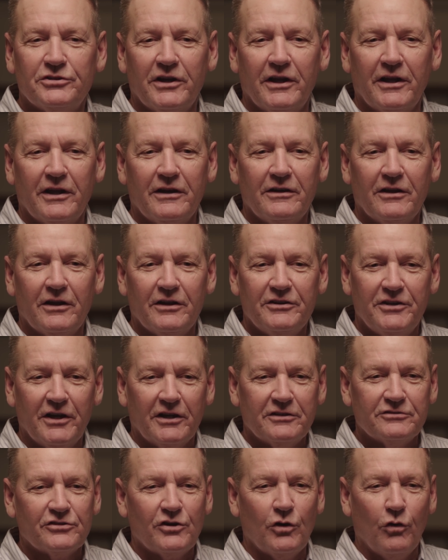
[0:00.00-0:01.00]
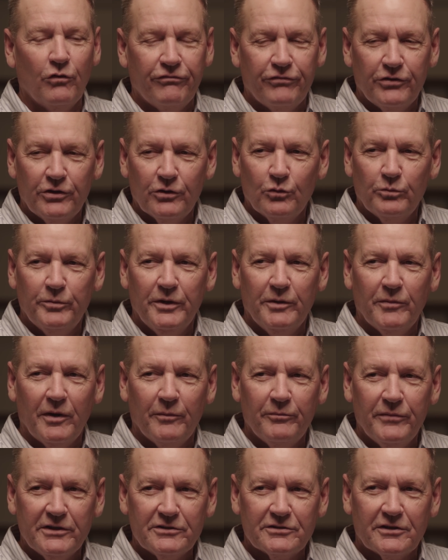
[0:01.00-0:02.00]
And Dick Schofield will be my
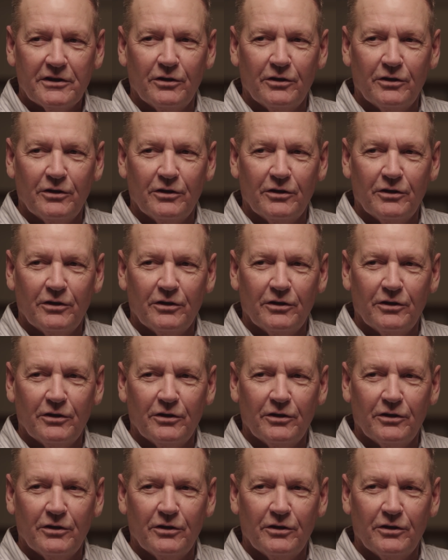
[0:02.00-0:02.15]
bench